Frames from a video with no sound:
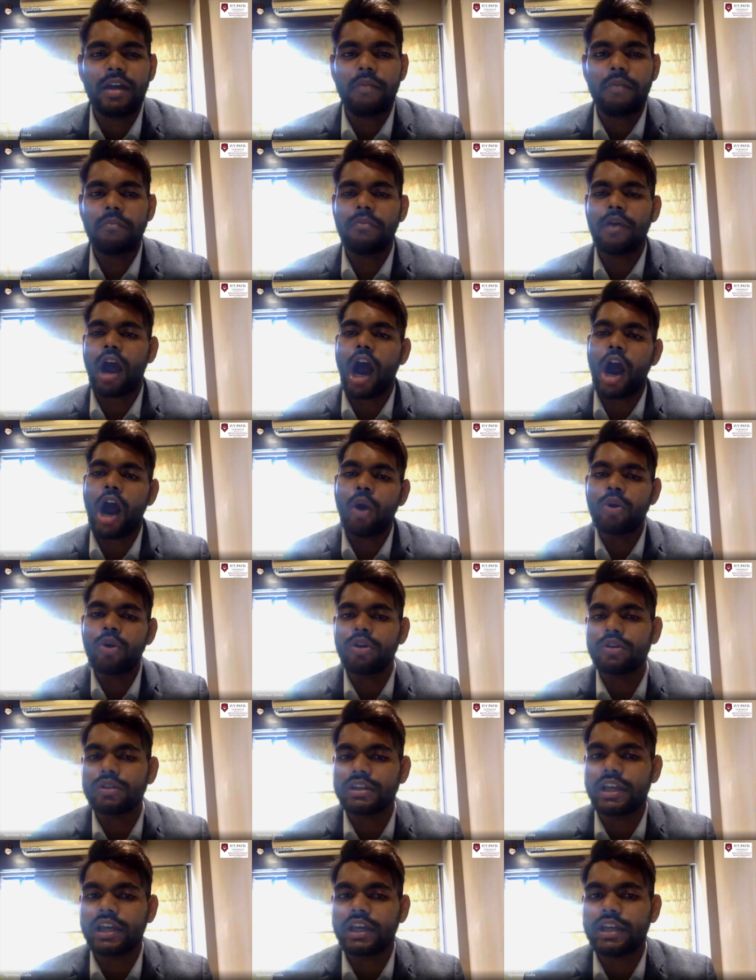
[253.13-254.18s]
Um, how do
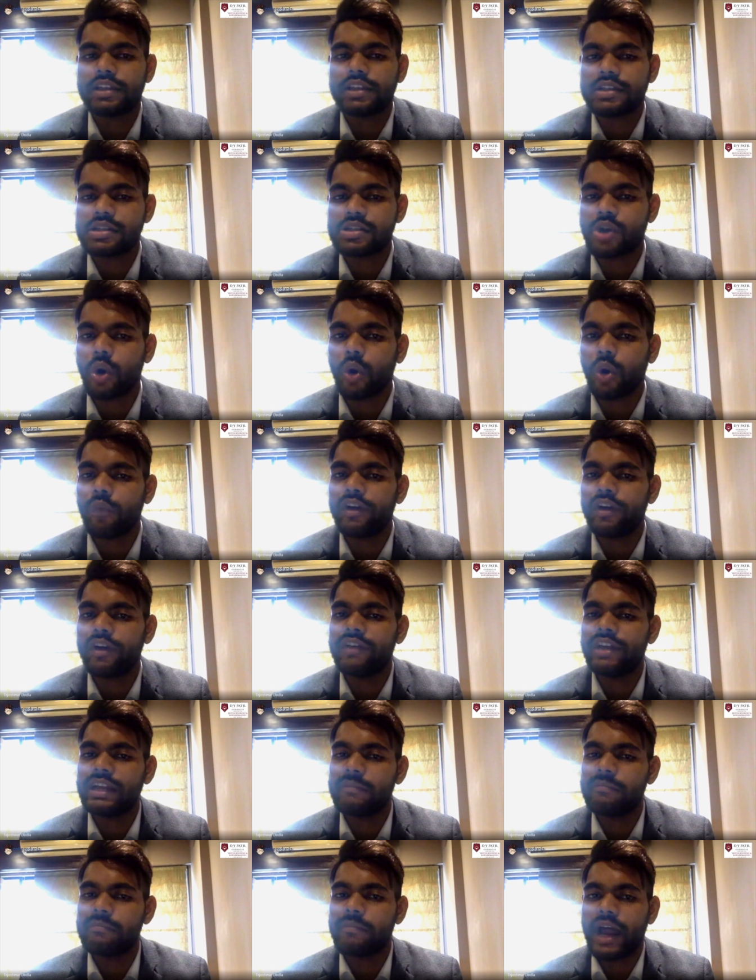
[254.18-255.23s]
you think this COVID
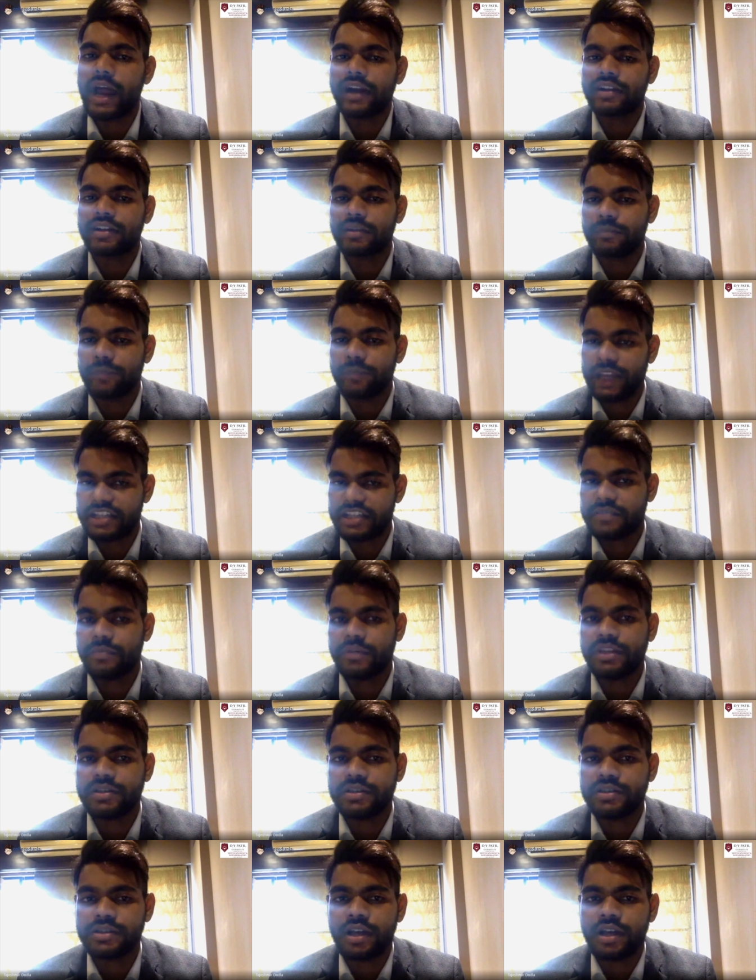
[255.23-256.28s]
will impact the
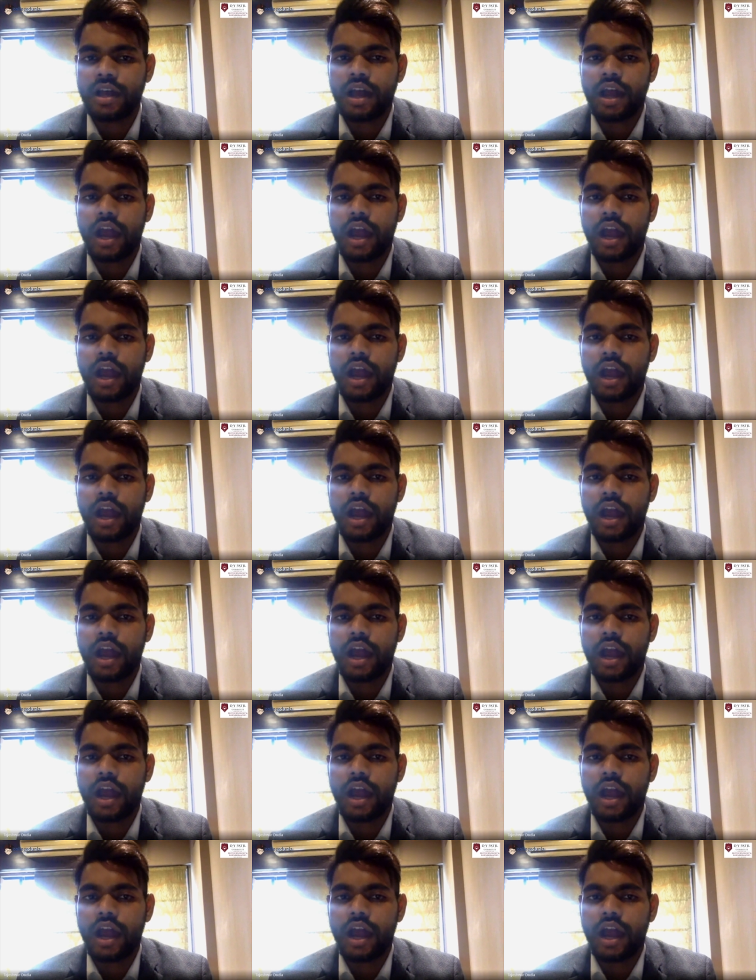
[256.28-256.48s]
placements?